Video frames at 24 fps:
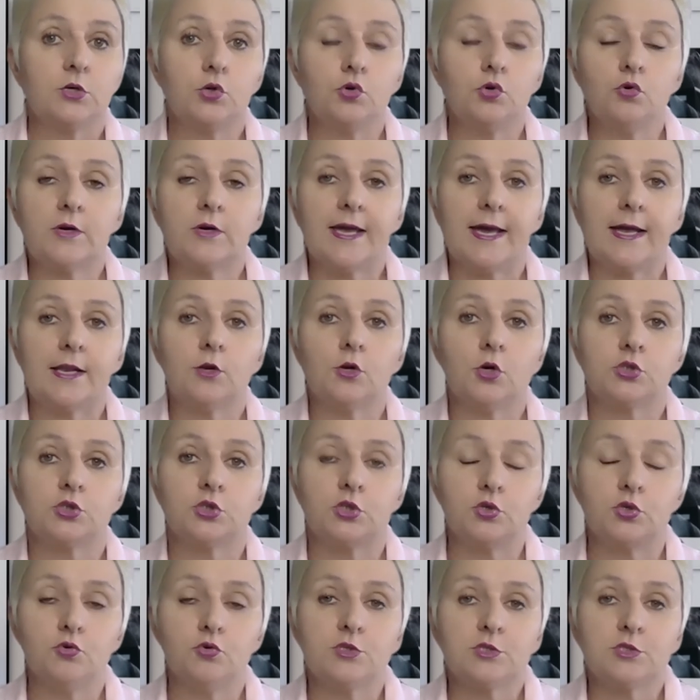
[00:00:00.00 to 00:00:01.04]
you cannot
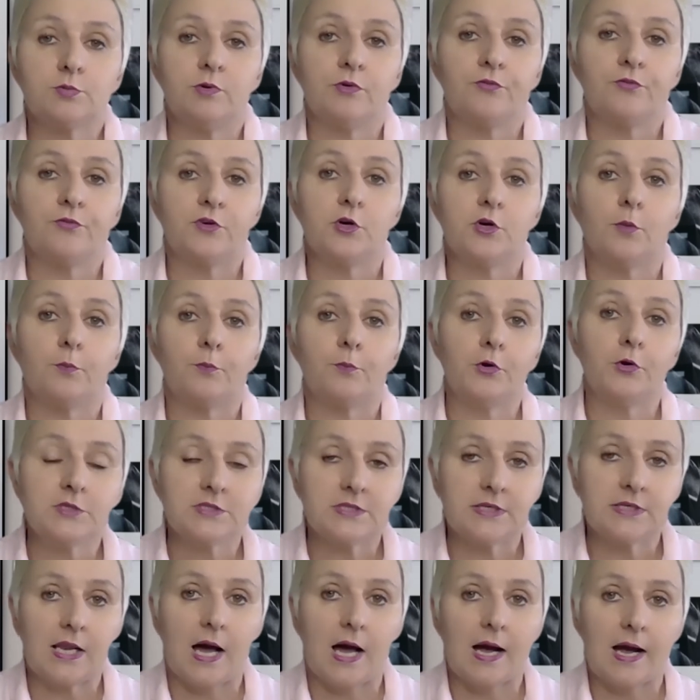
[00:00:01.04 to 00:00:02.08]
use with your
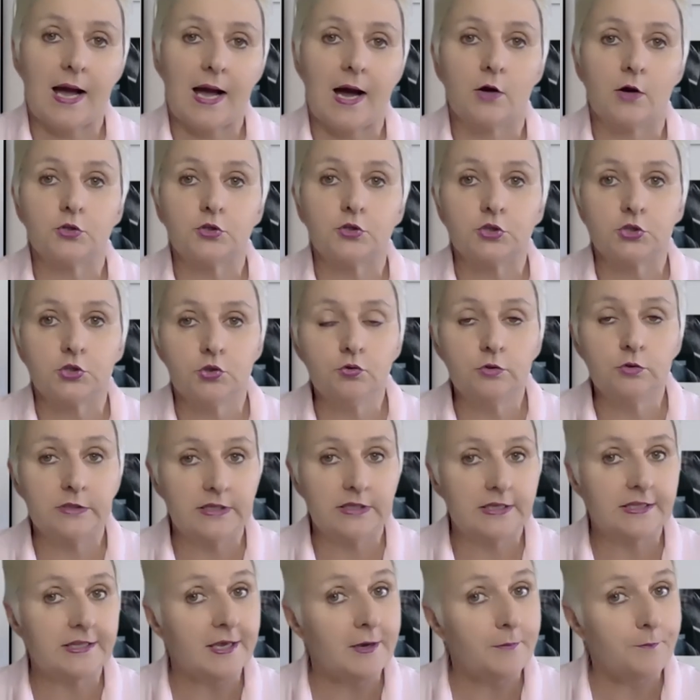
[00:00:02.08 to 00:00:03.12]
personal account you
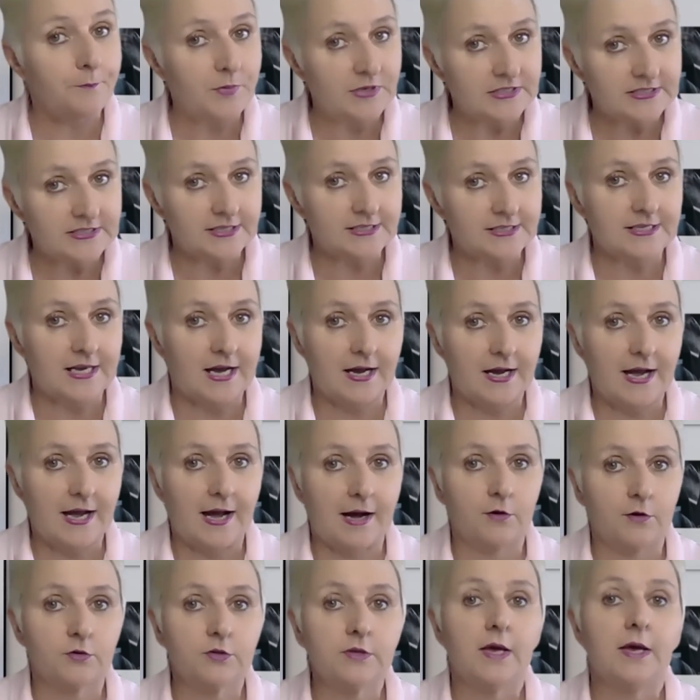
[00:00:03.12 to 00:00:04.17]
need a business
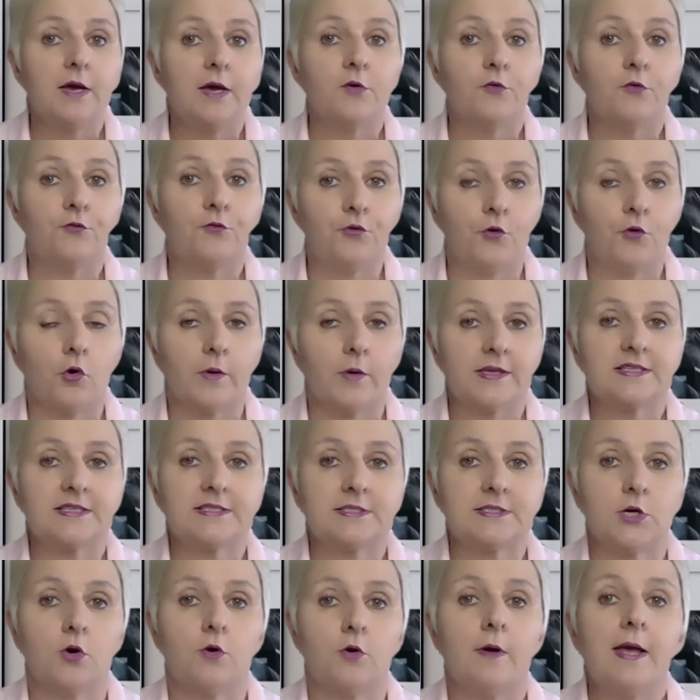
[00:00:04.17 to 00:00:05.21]
account for it
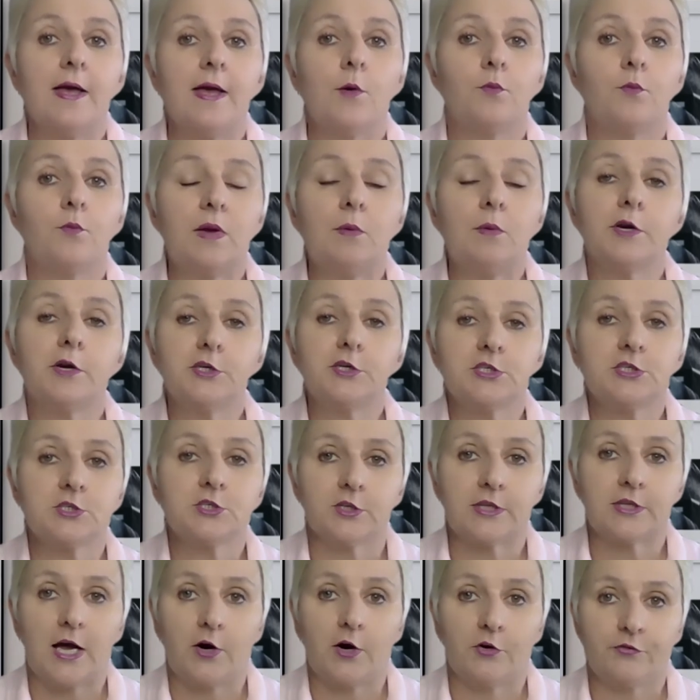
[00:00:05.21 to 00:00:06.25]
so we want to
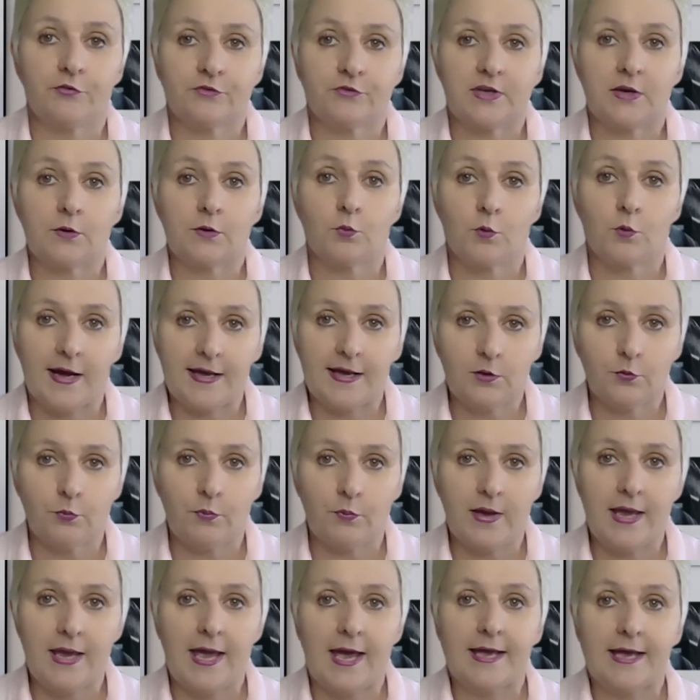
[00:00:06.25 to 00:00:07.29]
start off the right
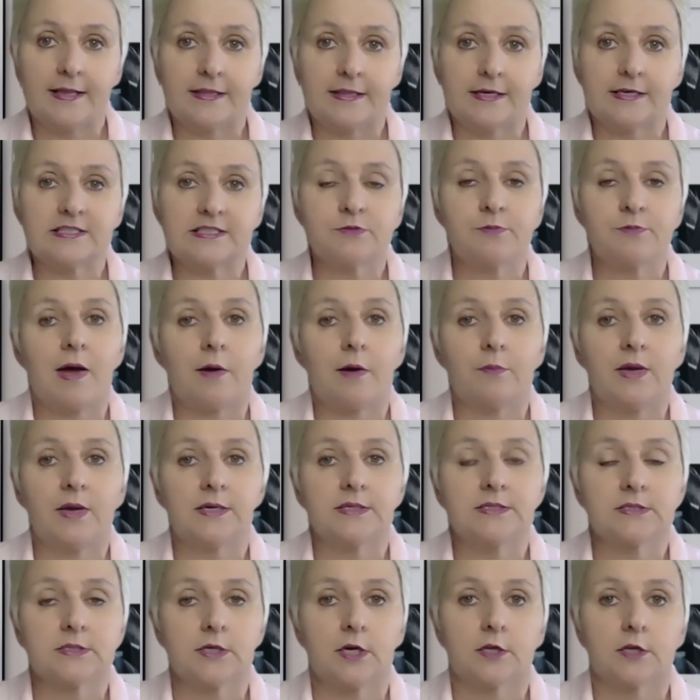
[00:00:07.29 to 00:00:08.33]
way and that's where we
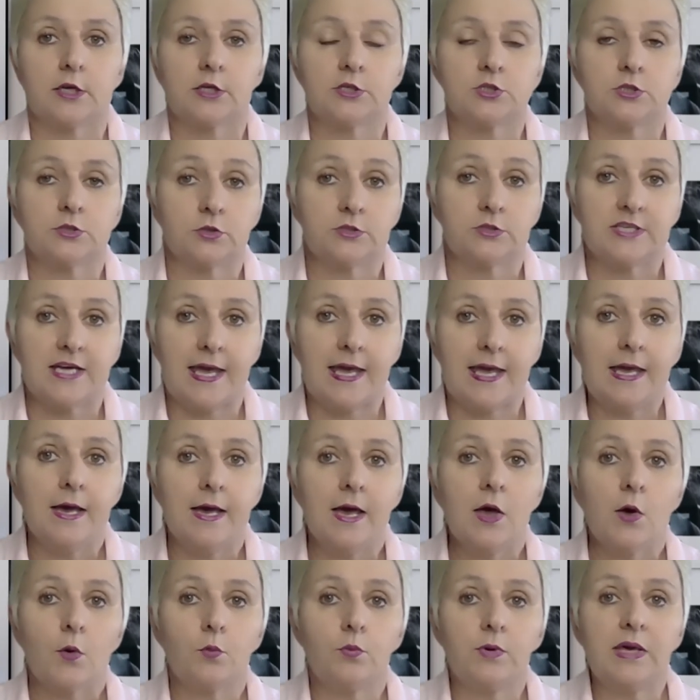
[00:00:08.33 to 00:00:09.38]
are starting today
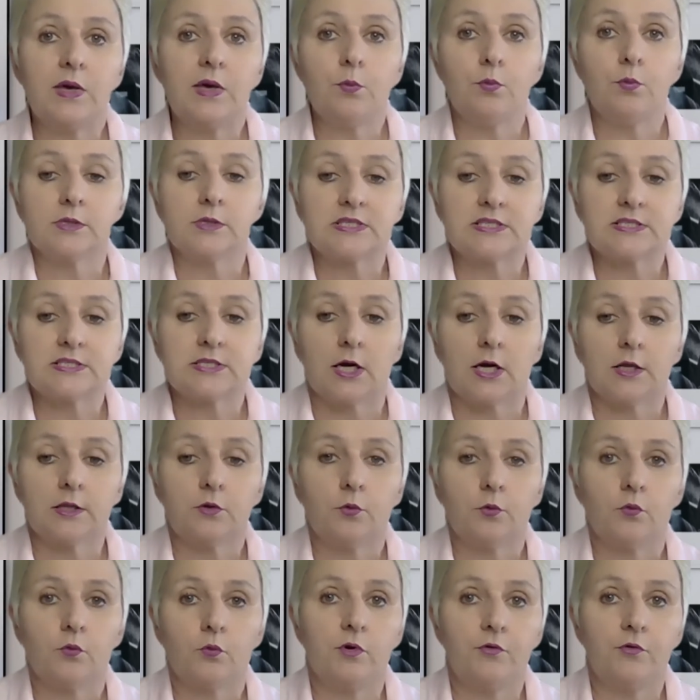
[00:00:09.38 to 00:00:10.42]
we will start
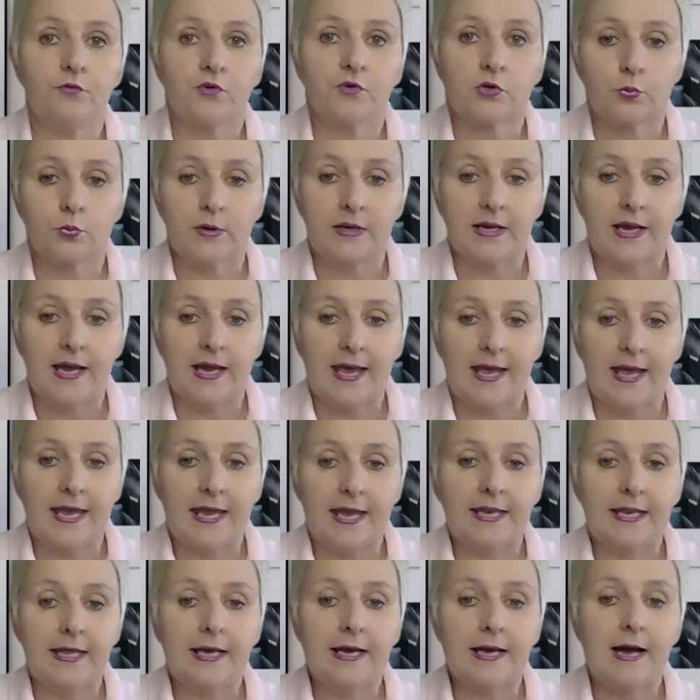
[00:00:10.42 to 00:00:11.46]
with
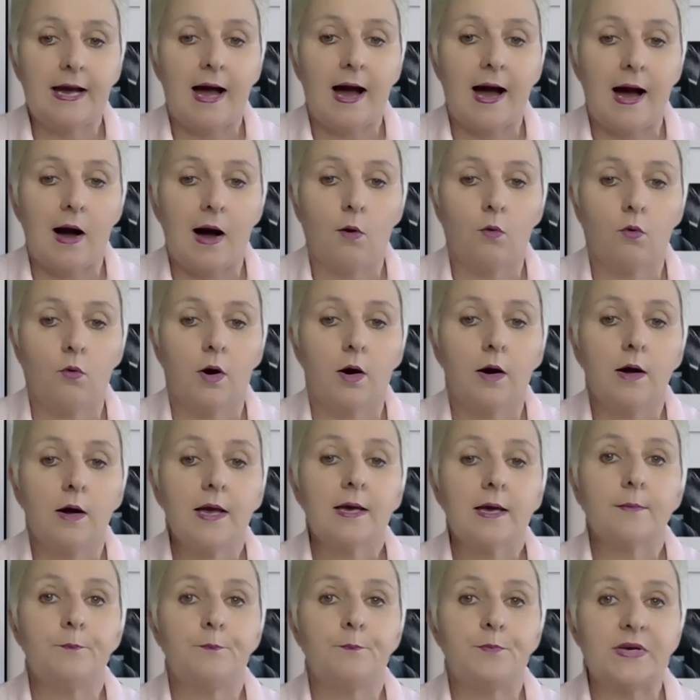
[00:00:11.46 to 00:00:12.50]
creating our
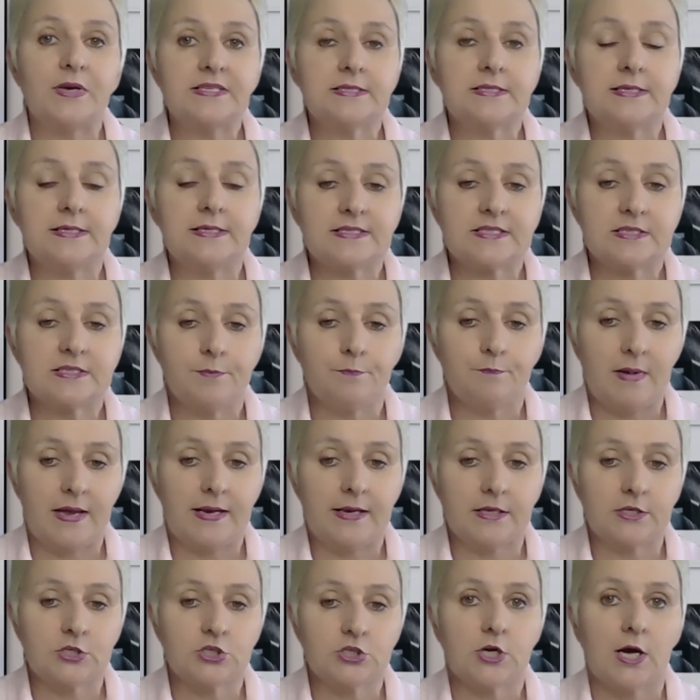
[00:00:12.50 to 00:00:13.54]
business
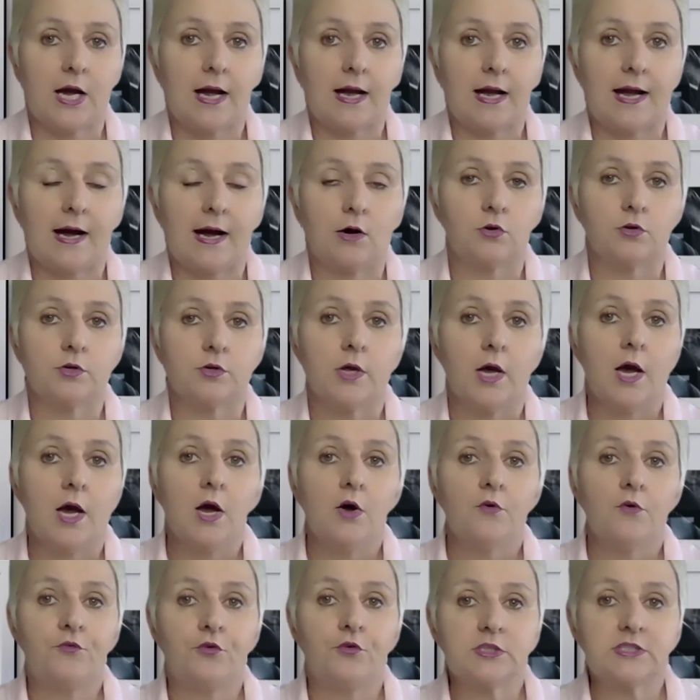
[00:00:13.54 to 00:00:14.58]
manager account
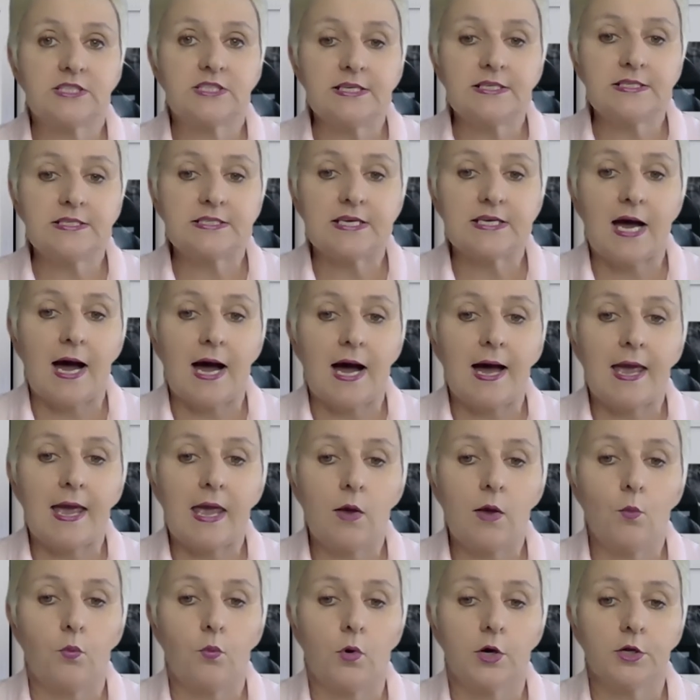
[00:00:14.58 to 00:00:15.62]
for this
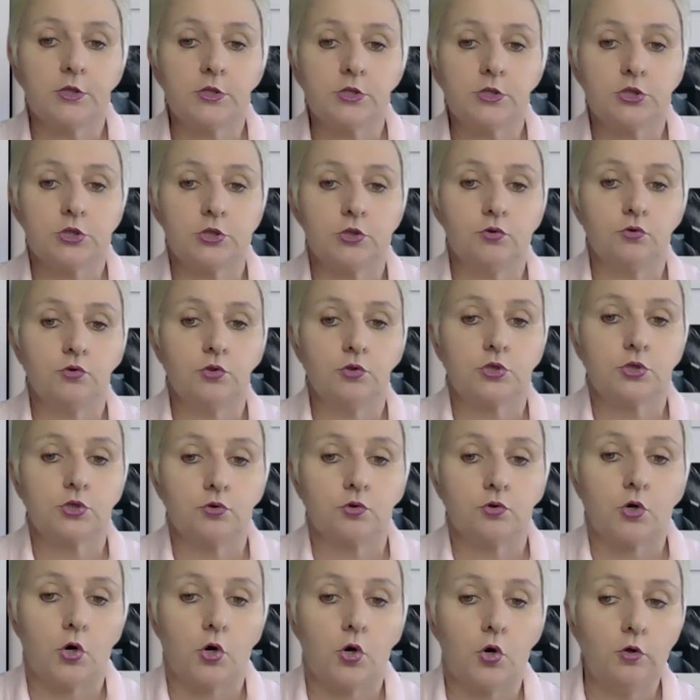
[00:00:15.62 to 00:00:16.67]
i want you to
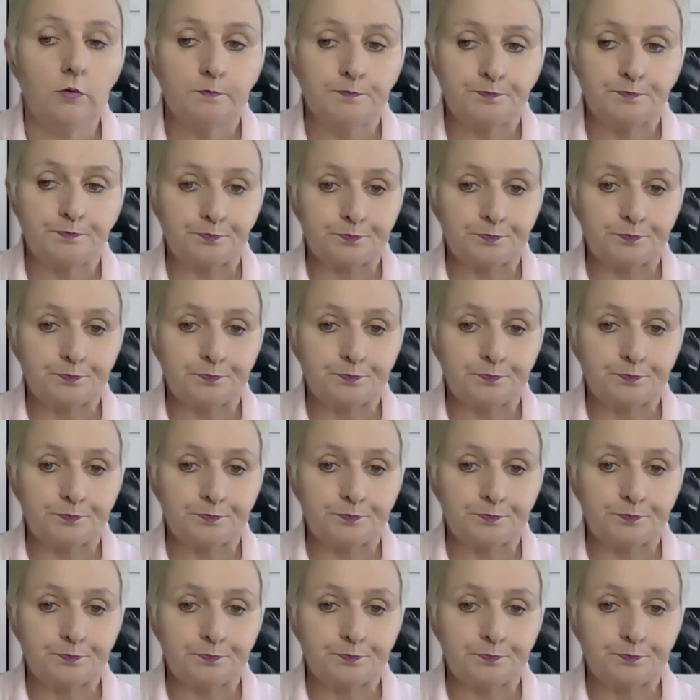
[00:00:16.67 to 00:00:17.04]
go